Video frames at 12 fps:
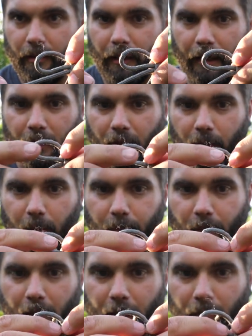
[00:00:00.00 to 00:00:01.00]
that loop
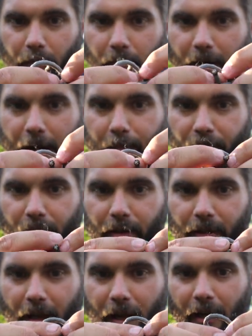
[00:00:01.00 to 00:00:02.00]
and wrap the
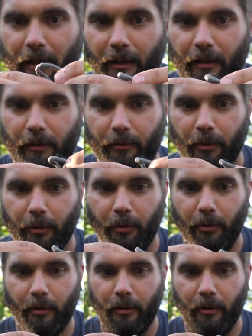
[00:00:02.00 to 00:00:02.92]
tag in through